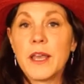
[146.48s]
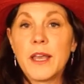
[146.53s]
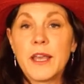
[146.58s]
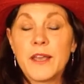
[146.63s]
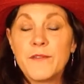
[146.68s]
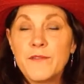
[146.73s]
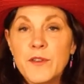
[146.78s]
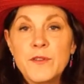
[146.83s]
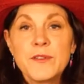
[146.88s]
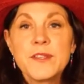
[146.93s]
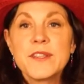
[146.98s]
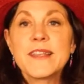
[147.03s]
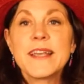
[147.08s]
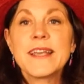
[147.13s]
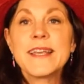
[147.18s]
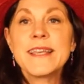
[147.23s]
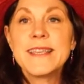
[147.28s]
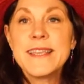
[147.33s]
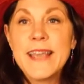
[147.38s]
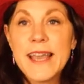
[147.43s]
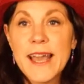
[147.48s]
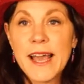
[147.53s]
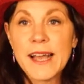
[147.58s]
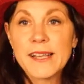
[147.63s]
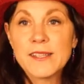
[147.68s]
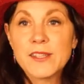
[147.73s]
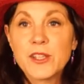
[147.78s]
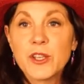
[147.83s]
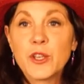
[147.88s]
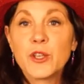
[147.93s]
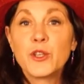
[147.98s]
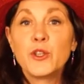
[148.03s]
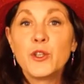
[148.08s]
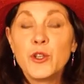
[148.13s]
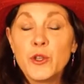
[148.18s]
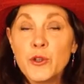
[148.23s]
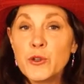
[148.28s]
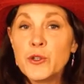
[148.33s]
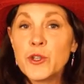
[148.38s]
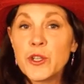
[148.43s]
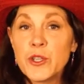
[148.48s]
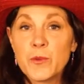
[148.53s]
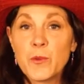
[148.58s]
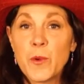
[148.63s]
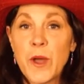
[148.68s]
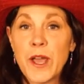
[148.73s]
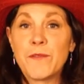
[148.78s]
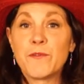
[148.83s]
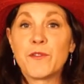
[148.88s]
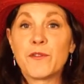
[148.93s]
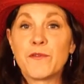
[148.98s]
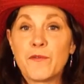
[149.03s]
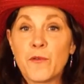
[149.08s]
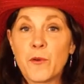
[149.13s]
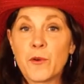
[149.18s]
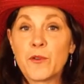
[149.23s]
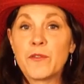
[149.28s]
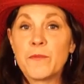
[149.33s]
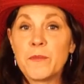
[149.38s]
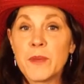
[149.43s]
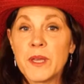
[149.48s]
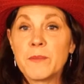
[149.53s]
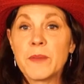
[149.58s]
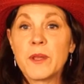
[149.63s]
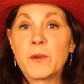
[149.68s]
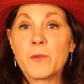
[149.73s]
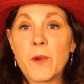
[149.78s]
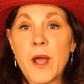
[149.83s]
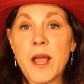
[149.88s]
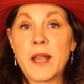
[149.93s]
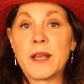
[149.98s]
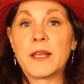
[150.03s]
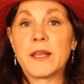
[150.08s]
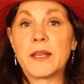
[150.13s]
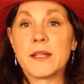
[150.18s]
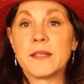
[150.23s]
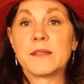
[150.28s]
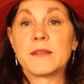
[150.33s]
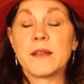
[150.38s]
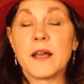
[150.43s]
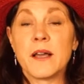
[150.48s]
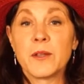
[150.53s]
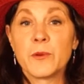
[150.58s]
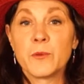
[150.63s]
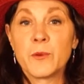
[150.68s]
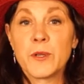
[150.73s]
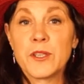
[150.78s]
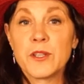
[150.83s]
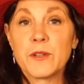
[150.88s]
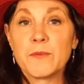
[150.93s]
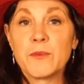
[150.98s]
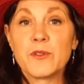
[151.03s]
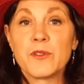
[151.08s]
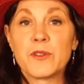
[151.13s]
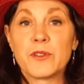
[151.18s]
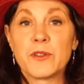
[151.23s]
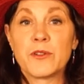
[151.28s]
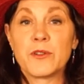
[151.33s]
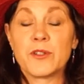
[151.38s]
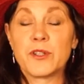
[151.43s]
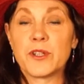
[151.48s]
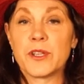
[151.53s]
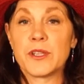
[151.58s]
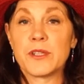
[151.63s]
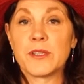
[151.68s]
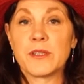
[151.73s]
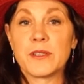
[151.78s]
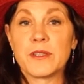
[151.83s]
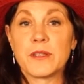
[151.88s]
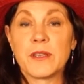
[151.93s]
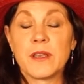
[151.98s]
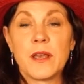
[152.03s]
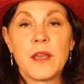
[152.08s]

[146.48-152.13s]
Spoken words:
If you say yes, you just waived your Fourth Amendment right against unreasonable searches.